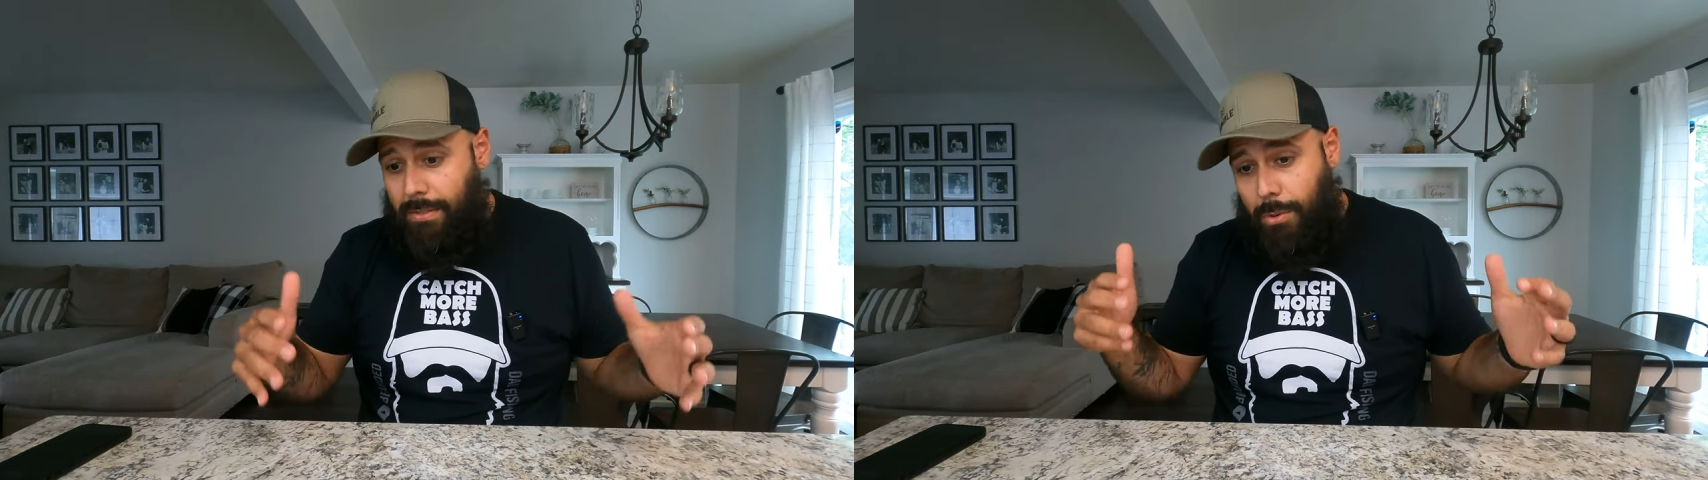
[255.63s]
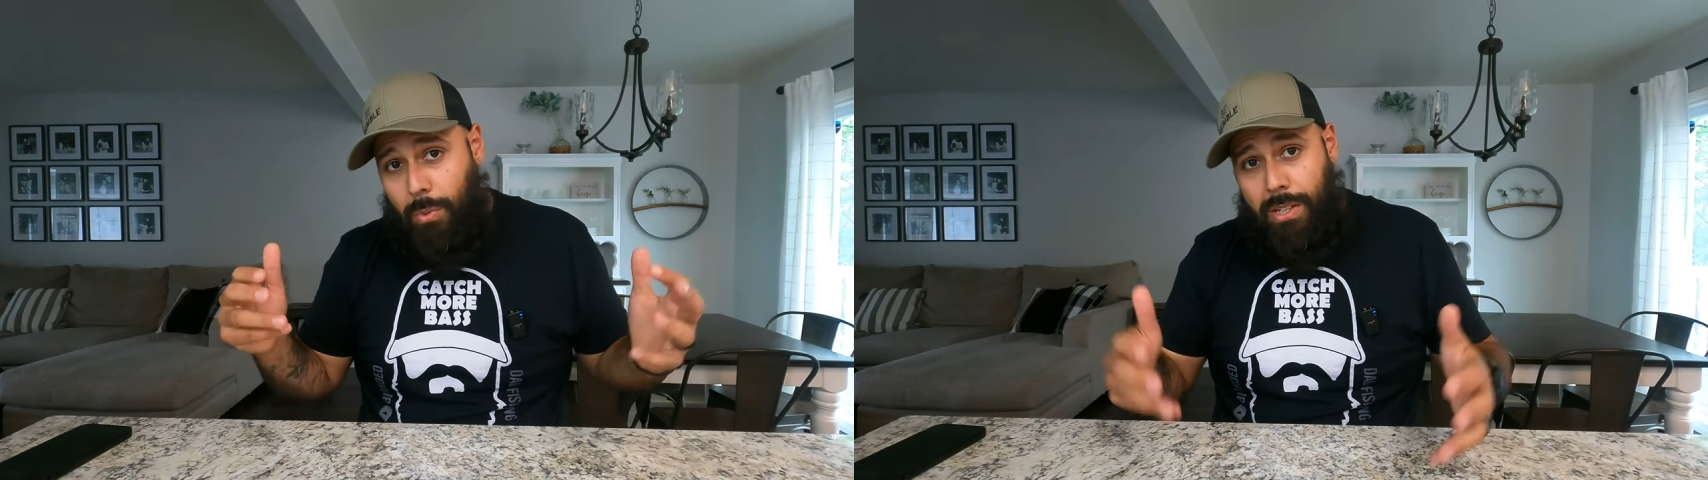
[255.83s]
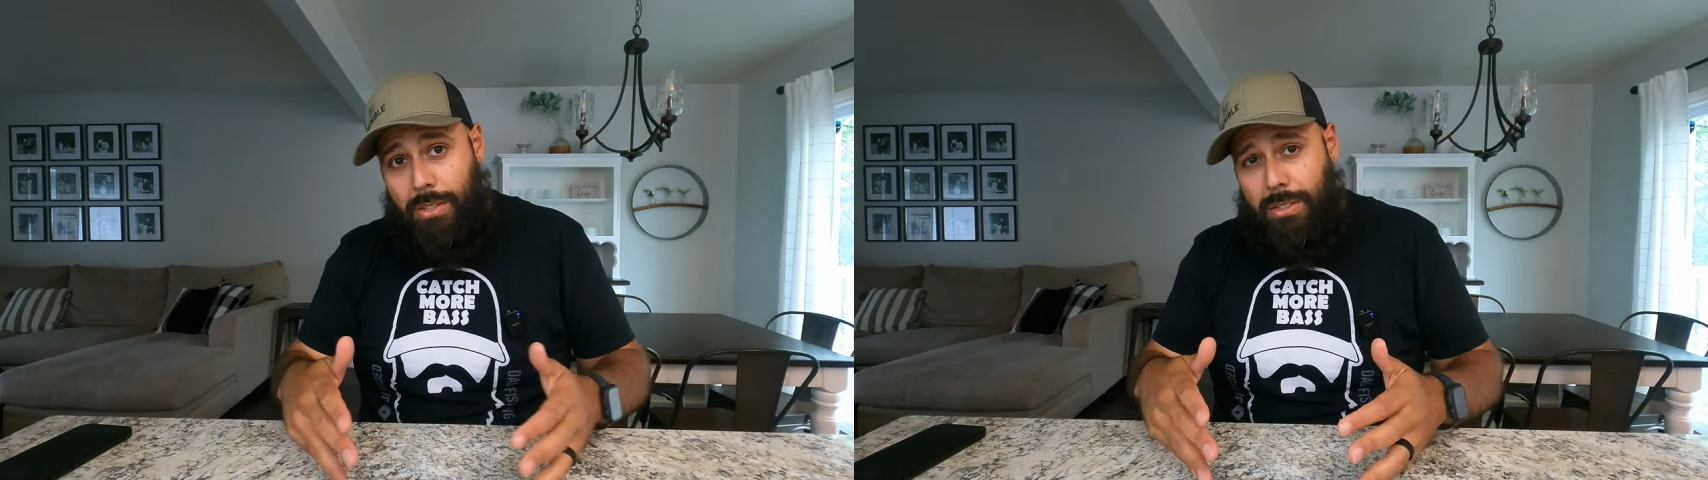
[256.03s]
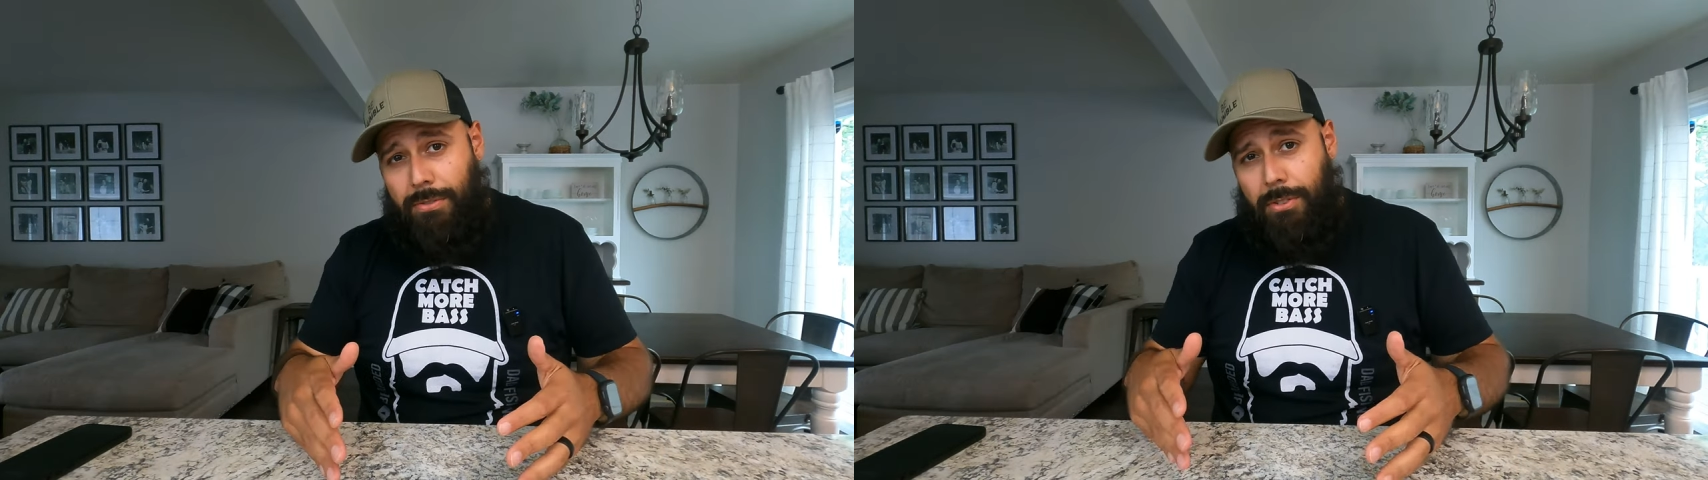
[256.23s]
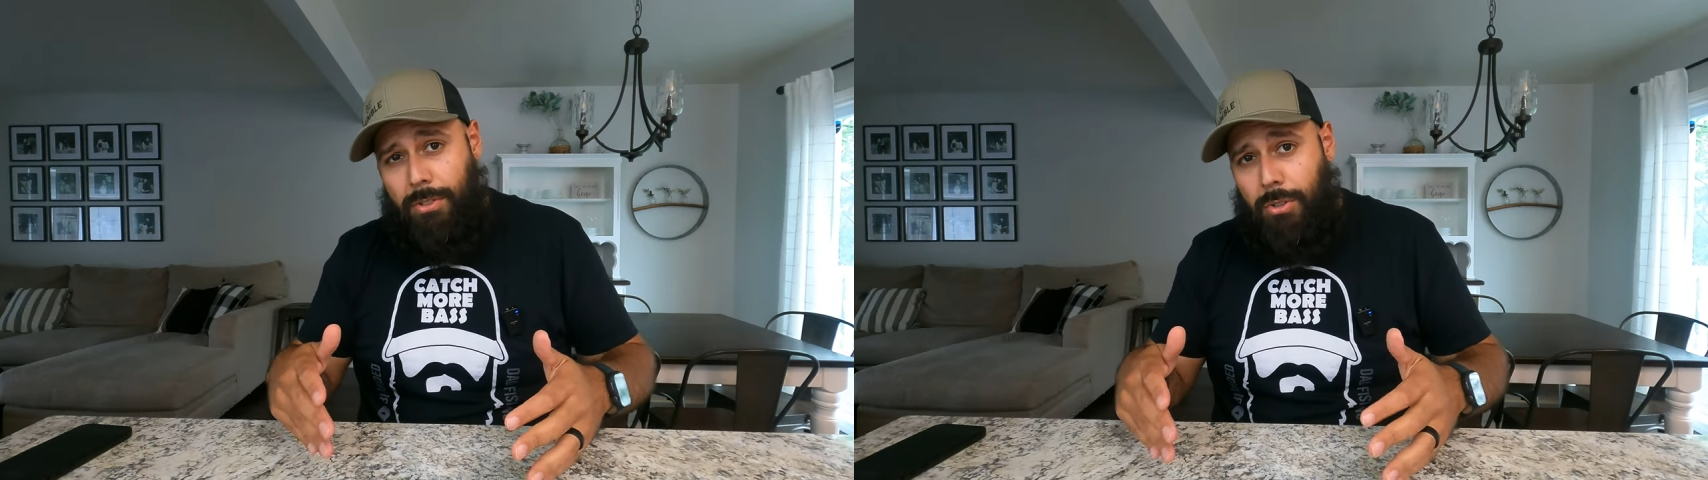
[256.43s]
If you want to use it
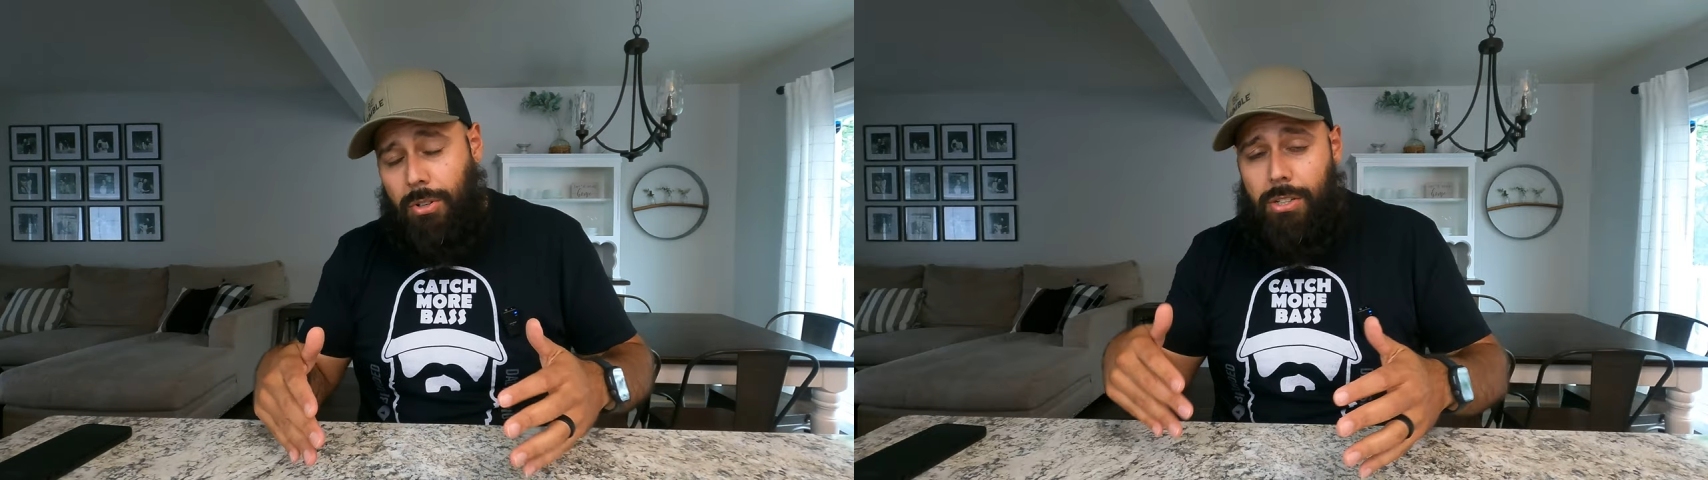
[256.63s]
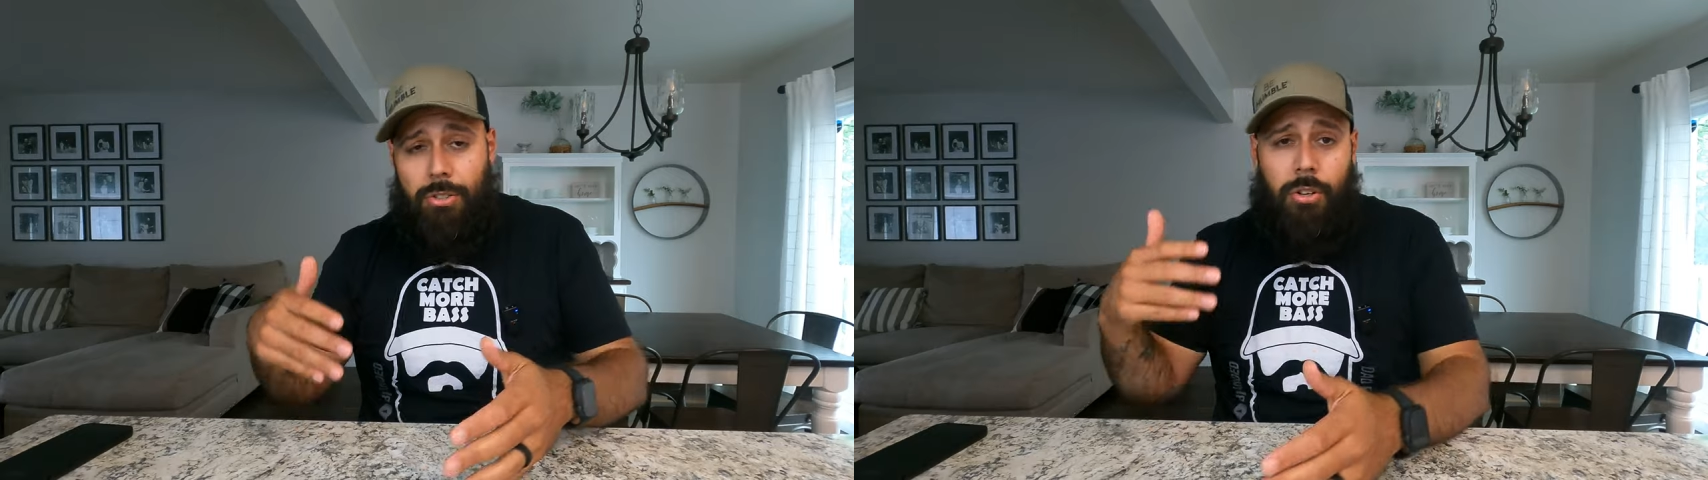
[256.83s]
for storage,